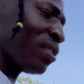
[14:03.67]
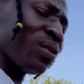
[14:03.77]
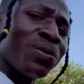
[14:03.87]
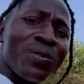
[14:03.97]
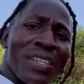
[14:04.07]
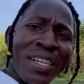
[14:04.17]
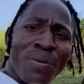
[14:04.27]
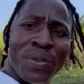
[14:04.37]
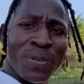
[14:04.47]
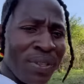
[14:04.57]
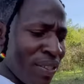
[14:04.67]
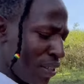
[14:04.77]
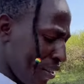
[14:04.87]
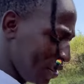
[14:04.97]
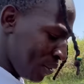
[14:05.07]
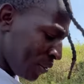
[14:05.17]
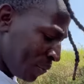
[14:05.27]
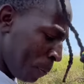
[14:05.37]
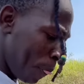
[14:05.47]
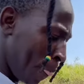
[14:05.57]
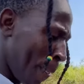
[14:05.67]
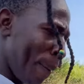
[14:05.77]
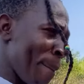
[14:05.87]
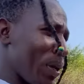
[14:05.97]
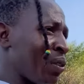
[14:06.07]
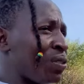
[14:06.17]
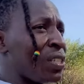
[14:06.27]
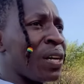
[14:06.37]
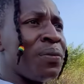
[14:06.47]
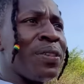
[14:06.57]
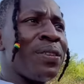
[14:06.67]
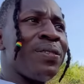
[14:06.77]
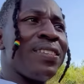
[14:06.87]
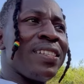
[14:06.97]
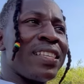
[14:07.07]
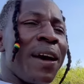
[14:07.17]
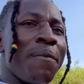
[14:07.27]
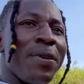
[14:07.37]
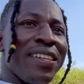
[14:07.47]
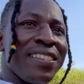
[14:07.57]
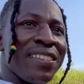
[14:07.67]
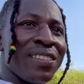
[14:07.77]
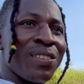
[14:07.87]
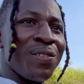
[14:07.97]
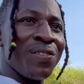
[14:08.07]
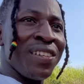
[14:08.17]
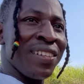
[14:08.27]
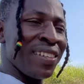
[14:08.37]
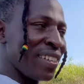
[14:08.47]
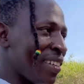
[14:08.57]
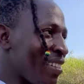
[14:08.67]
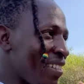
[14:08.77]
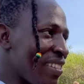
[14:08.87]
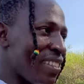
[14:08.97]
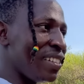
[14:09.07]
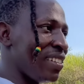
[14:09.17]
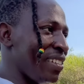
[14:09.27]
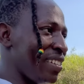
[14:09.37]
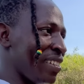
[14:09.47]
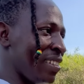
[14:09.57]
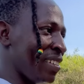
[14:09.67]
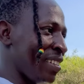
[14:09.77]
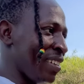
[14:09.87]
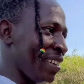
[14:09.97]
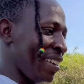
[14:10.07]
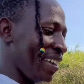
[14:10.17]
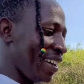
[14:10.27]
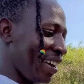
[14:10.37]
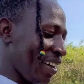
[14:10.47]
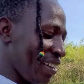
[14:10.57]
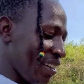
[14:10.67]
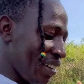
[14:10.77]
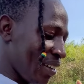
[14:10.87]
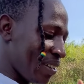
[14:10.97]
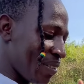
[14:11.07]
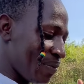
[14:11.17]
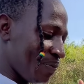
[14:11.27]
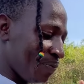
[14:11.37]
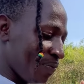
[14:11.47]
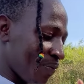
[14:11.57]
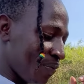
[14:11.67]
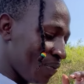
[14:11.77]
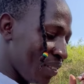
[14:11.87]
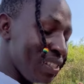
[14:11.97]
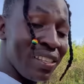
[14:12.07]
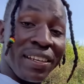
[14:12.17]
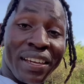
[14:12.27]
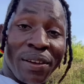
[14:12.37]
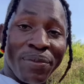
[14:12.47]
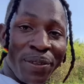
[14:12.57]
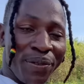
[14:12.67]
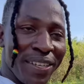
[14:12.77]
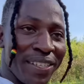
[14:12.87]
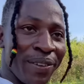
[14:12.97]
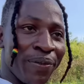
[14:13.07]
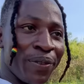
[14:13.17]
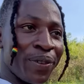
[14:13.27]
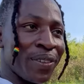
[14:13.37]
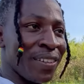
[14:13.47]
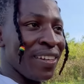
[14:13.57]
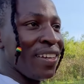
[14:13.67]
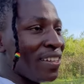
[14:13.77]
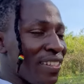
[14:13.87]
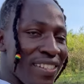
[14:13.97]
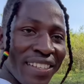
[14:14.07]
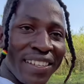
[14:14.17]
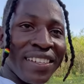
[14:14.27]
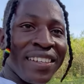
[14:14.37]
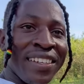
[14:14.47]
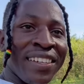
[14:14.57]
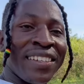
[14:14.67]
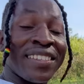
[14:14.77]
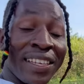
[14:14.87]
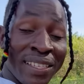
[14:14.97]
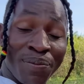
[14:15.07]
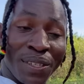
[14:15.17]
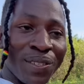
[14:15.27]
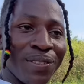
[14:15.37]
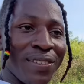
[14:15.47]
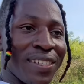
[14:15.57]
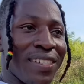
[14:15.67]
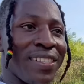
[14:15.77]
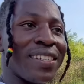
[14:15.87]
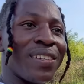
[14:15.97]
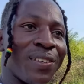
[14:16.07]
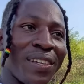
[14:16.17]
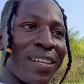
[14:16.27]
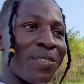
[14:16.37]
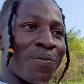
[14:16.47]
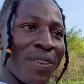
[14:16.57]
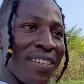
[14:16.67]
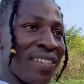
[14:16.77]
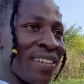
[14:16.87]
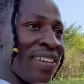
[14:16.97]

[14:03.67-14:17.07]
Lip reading: so today I'm so excited to share with you this amazing story. This is the D-Day. And this is the day I've been waiting for. This is the day, it's a special day the Lord has made.